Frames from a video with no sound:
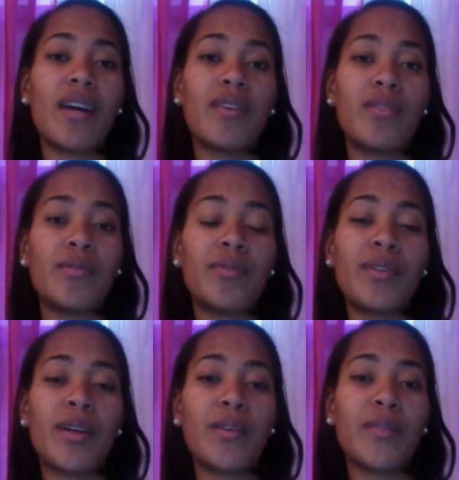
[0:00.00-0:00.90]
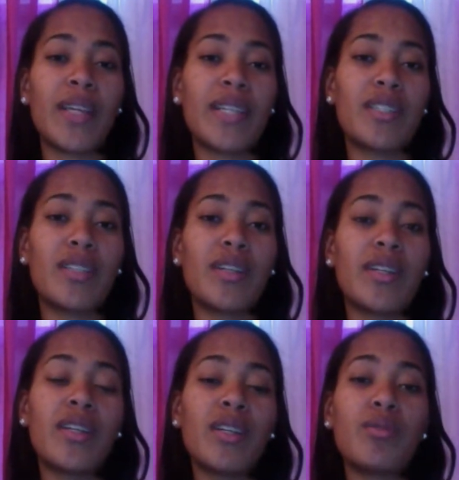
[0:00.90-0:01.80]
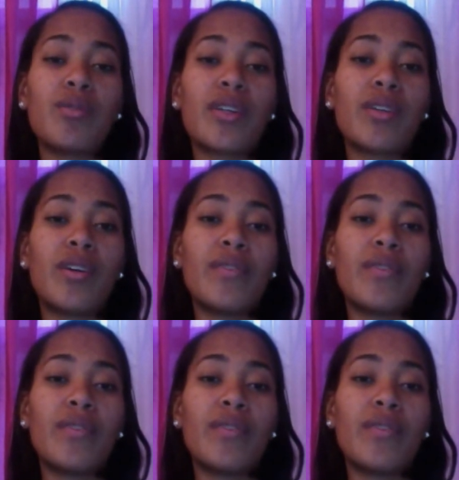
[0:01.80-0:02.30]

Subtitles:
oh, that's the daughter-in-law